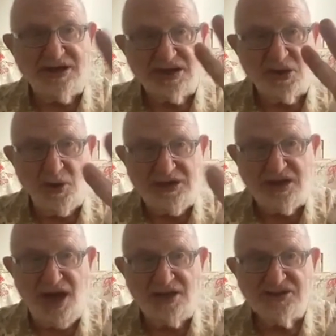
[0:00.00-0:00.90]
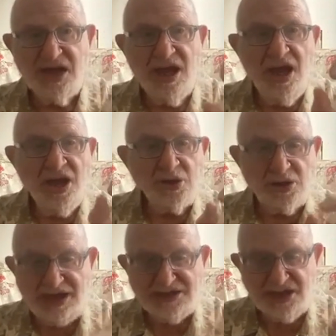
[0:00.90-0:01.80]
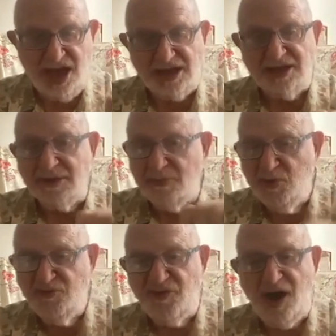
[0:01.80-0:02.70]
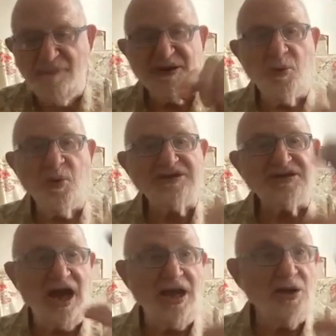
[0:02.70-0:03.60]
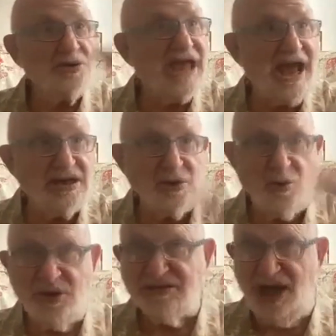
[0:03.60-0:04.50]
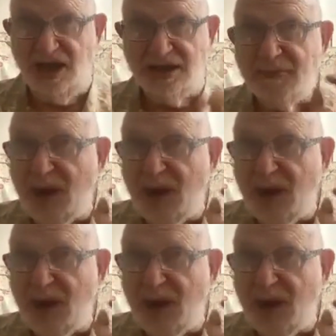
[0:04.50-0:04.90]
into quintiles, you're less likely to move up a quintile or down a quintile in